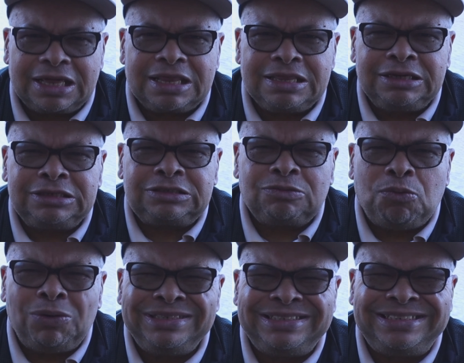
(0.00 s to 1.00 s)
This
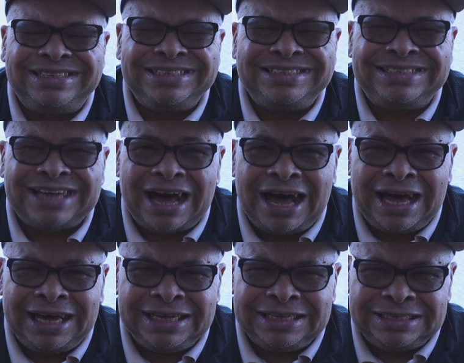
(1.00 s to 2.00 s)
was
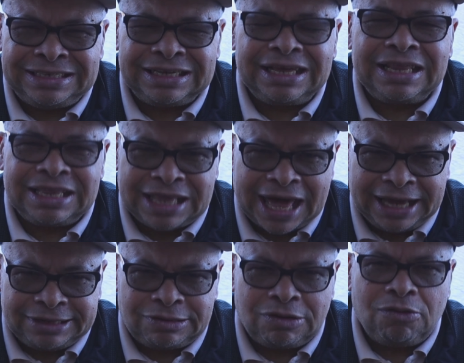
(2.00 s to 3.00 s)
designed
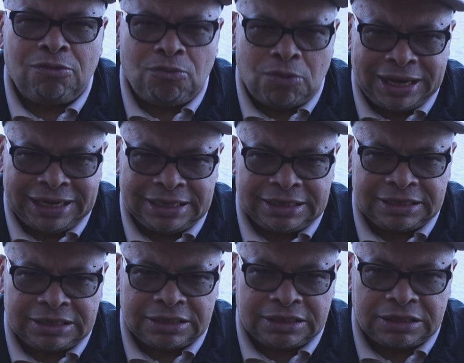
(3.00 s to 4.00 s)
that way.
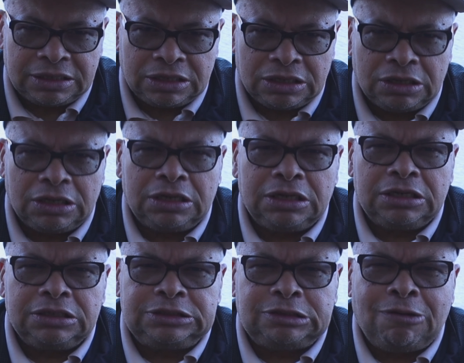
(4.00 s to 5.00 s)

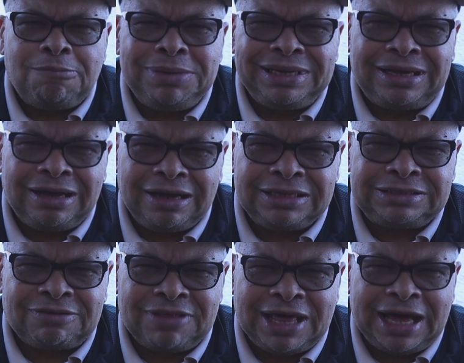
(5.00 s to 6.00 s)
So because
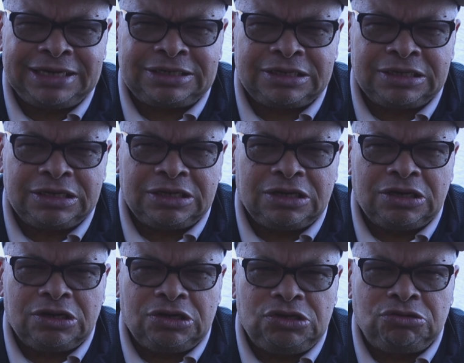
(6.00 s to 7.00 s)
of that,
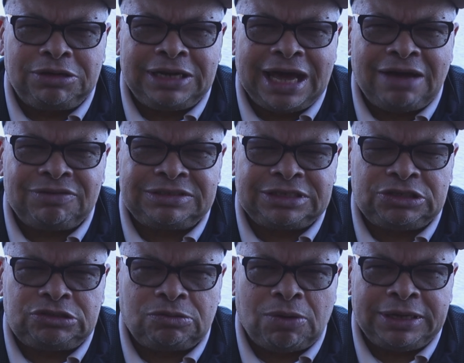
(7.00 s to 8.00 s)
you can have a
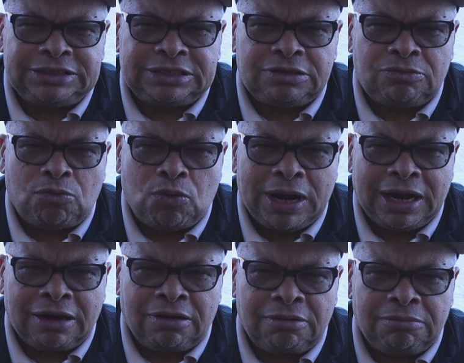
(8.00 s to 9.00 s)
situation
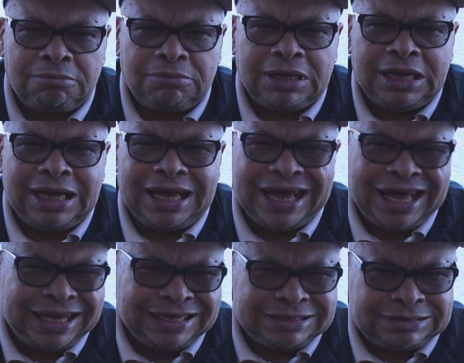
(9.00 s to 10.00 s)
where,
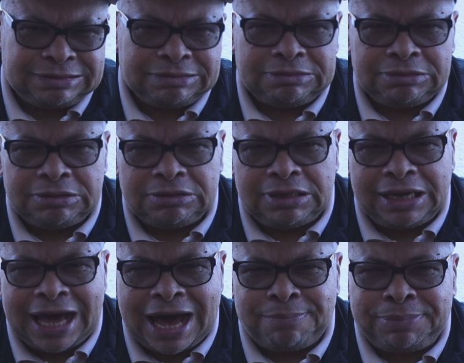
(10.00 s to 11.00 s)
as
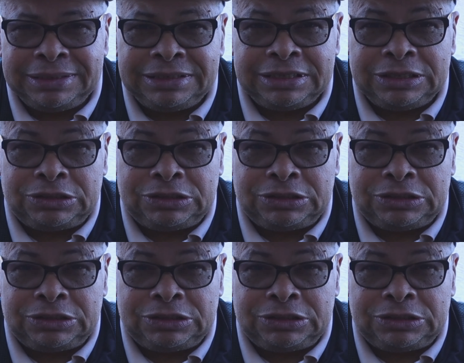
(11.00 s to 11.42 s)
happened in